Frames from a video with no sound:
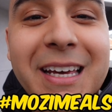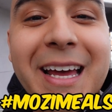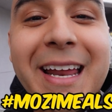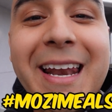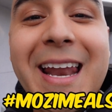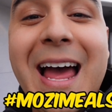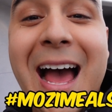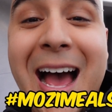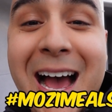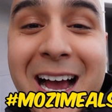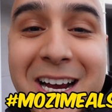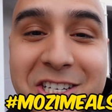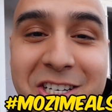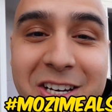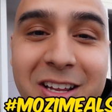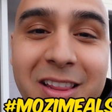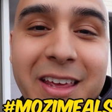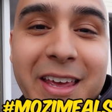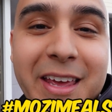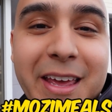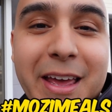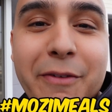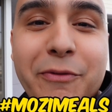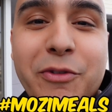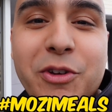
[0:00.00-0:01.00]
and
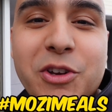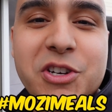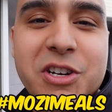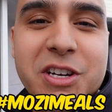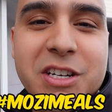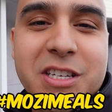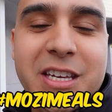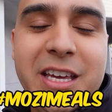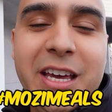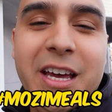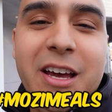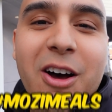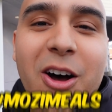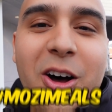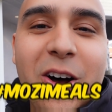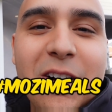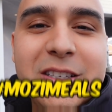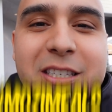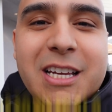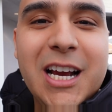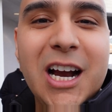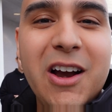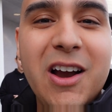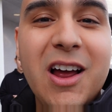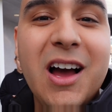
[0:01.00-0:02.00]
actually, if you just get all
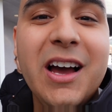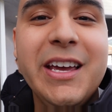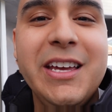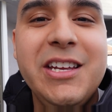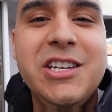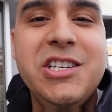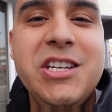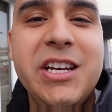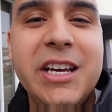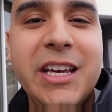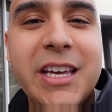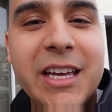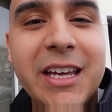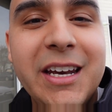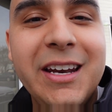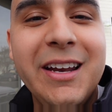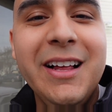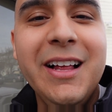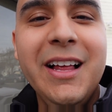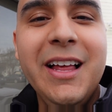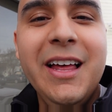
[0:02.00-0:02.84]
teriyaki chicken,